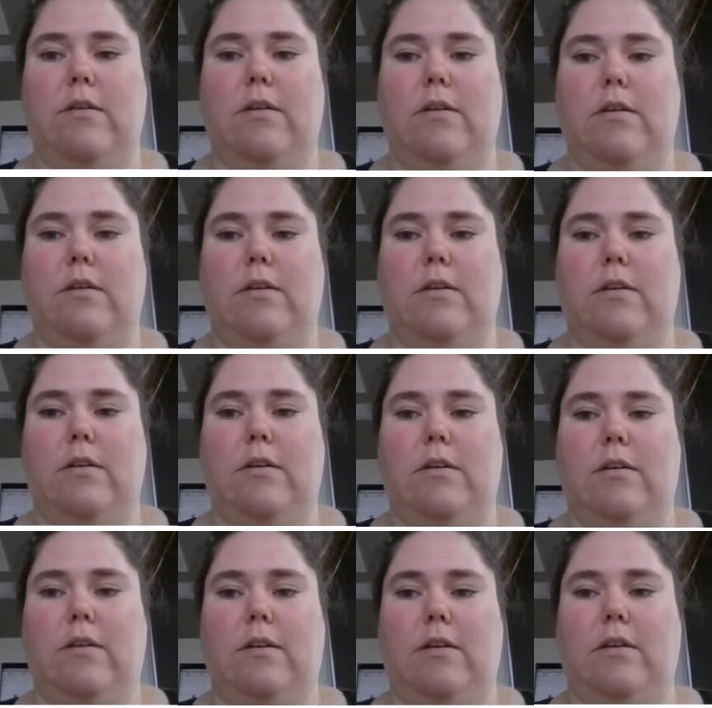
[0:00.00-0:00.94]

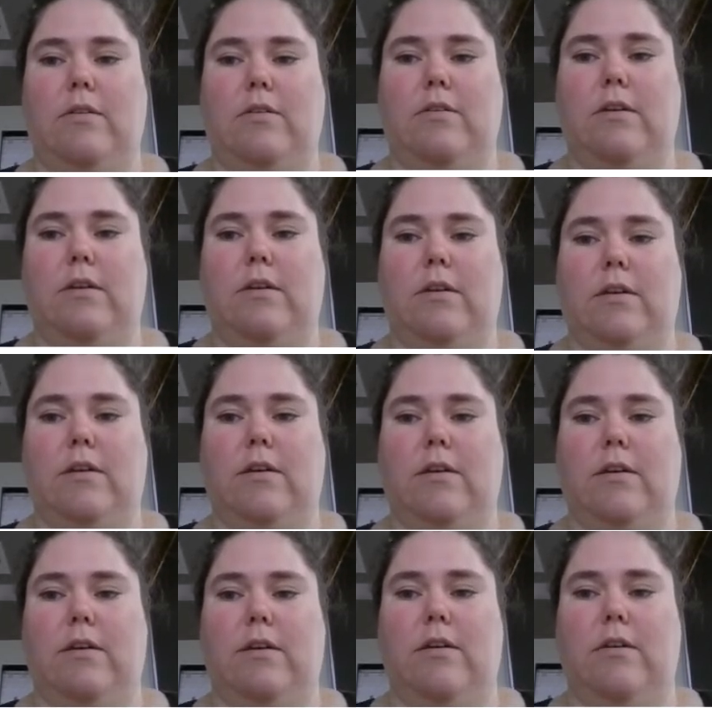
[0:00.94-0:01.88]
inside,
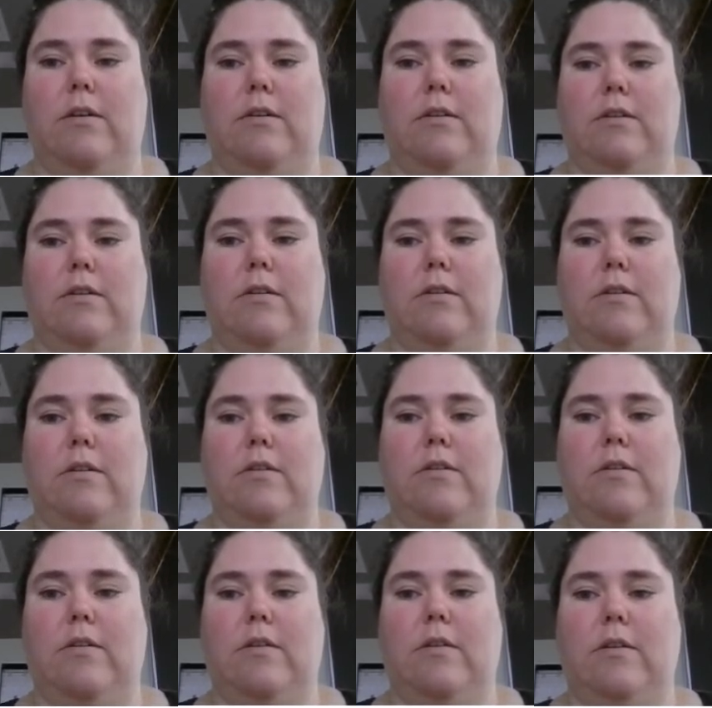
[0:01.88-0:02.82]

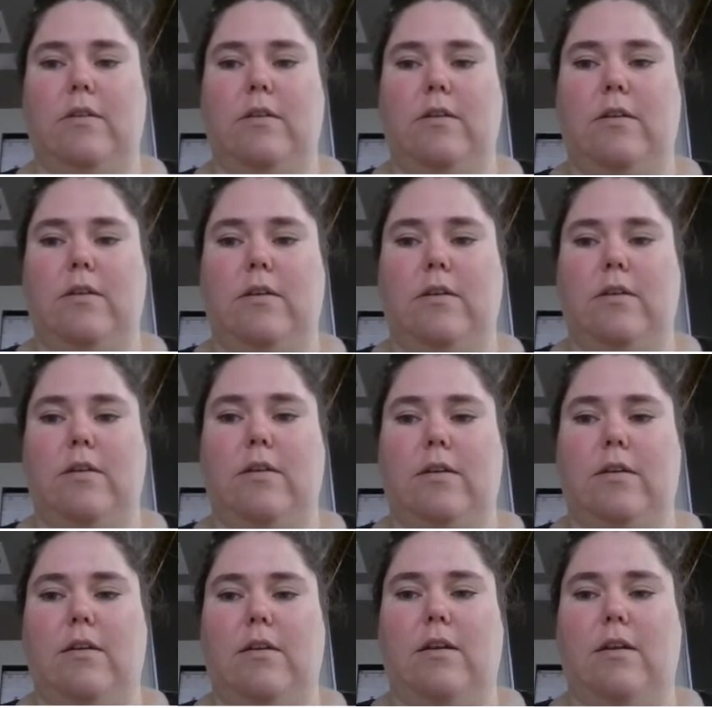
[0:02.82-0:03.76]
and then
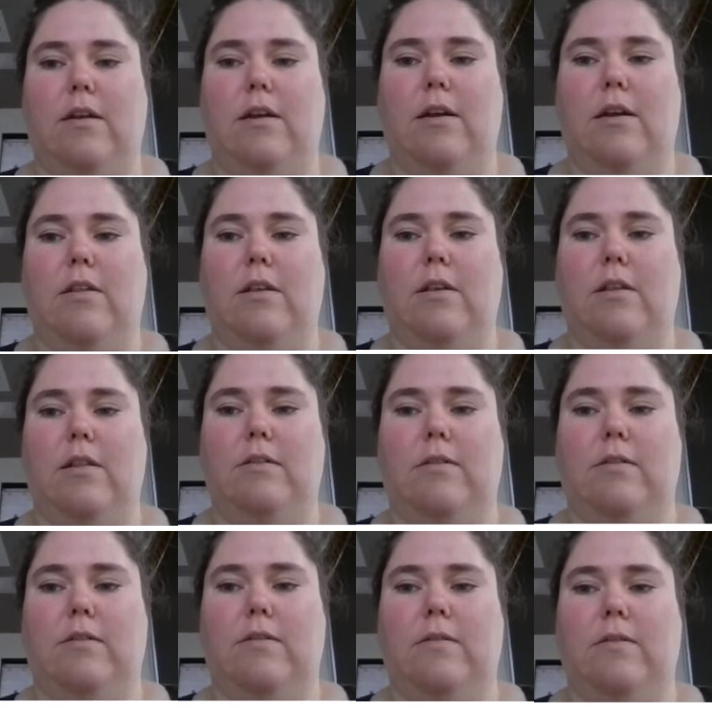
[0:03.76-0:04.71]
last.
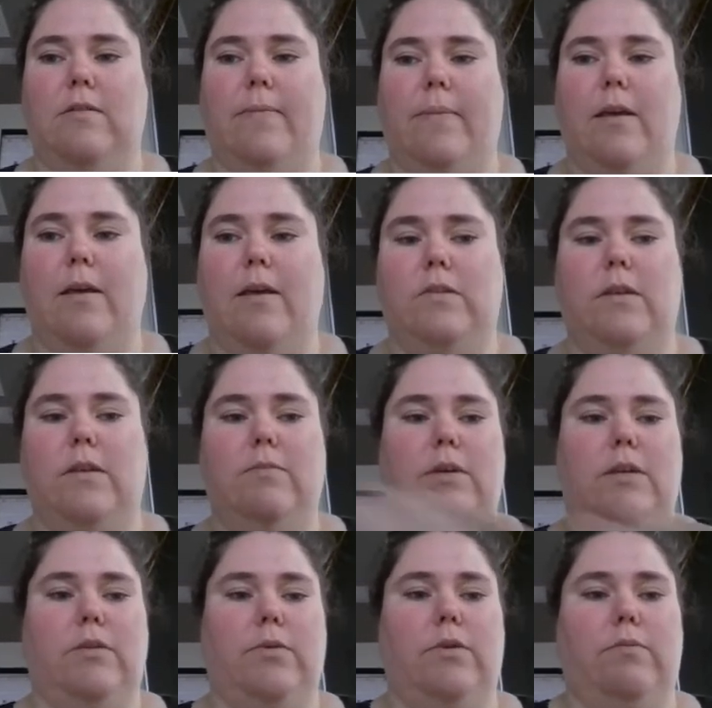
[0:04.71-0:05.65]
So that means we
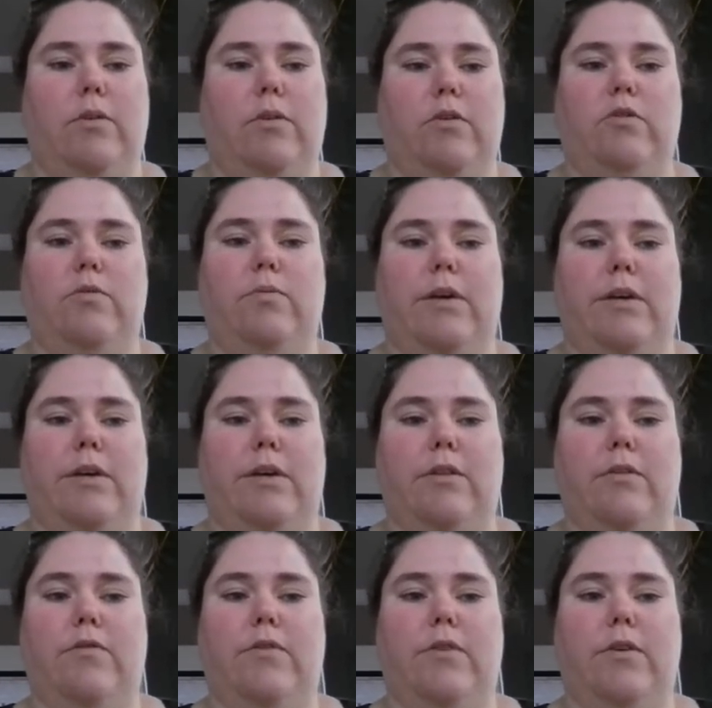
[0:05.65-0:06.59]
would multiply the
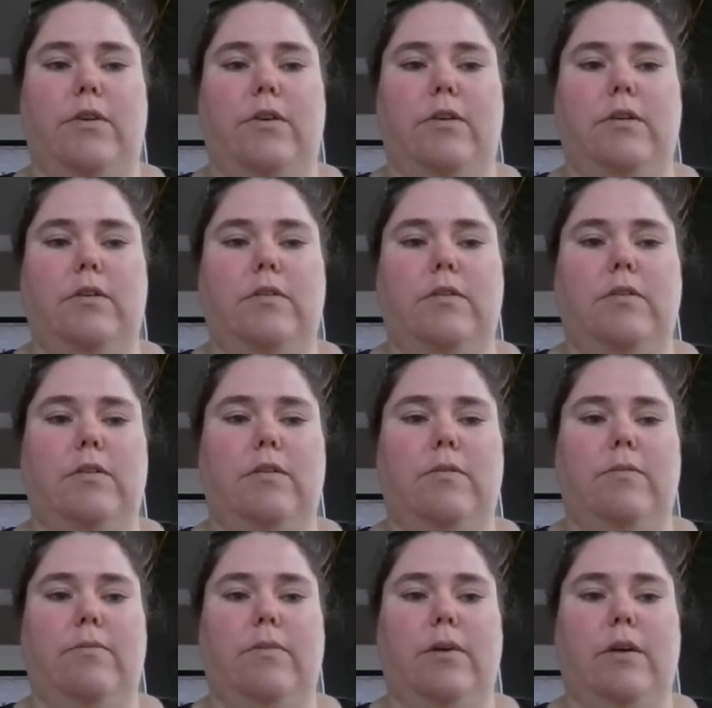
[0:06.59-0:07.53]
first by the
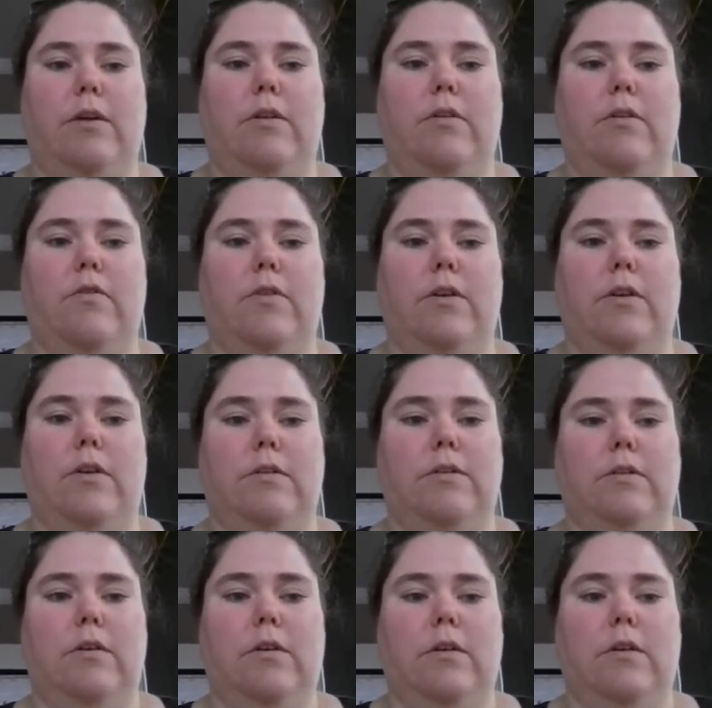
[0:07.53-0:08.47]
first,
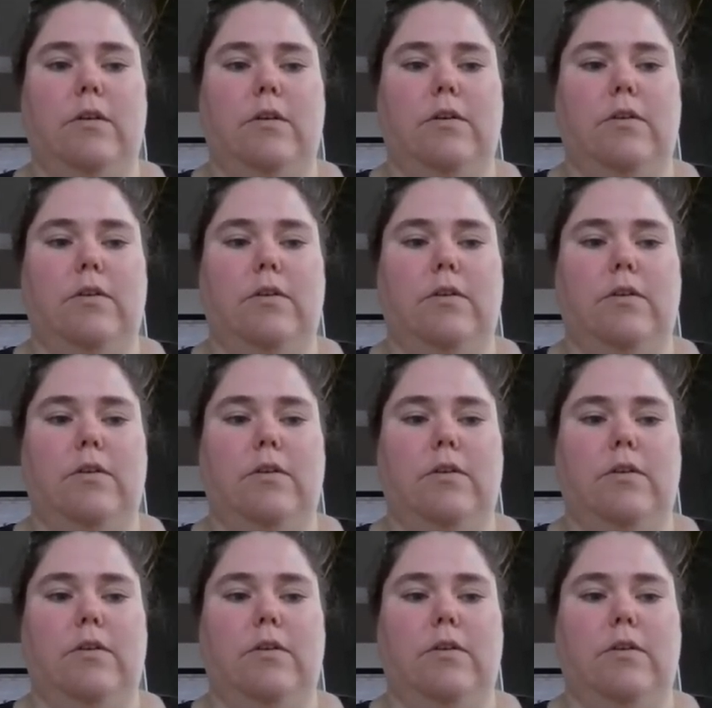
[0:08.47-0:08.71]
so x